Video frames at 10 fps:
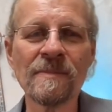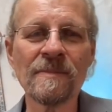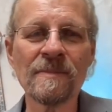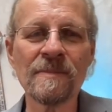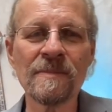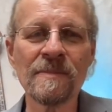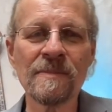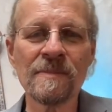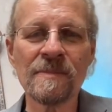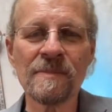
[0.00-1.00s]

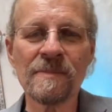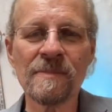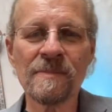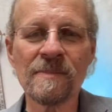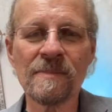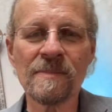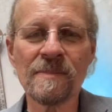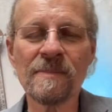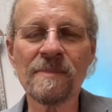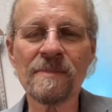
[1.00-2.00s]

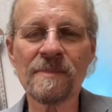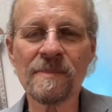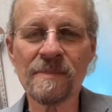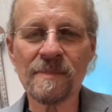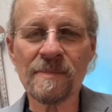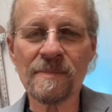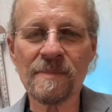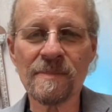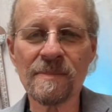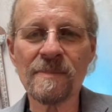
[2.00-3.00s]

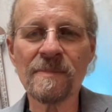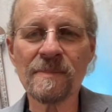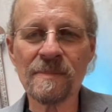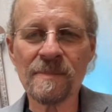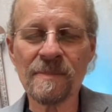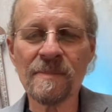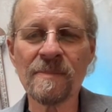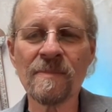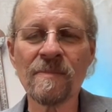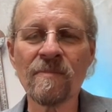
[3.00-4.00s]

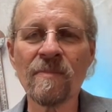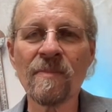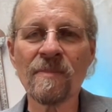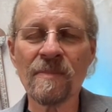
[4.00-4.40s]
[no speech]